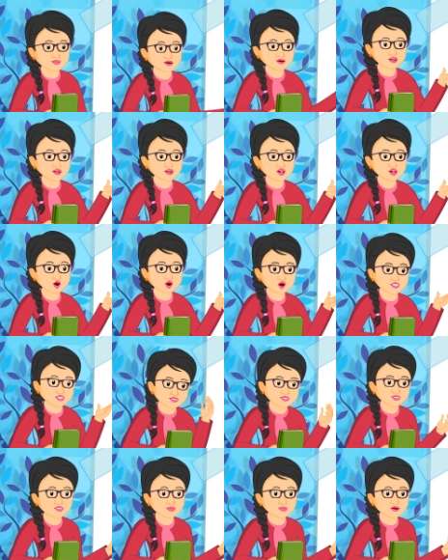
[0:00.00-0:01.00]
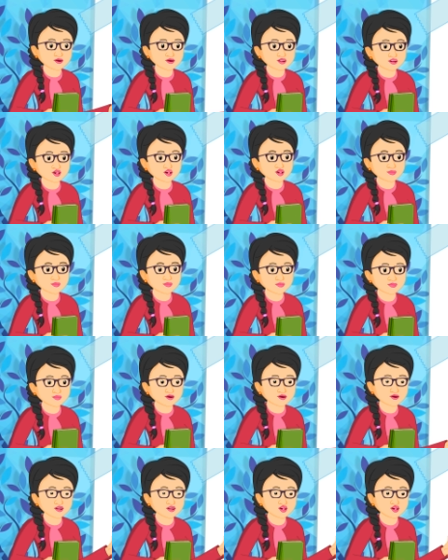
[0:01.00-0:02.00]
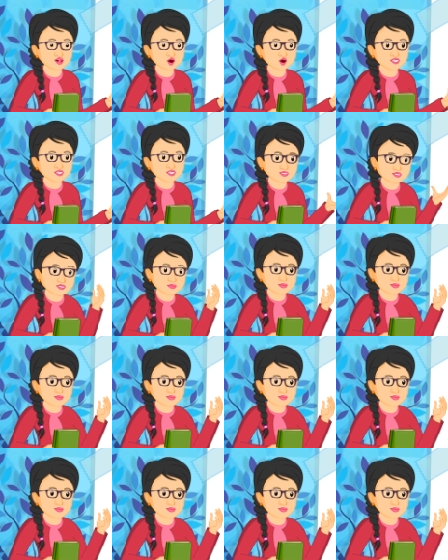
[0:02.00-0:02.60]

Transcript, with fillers: It is actually a black coated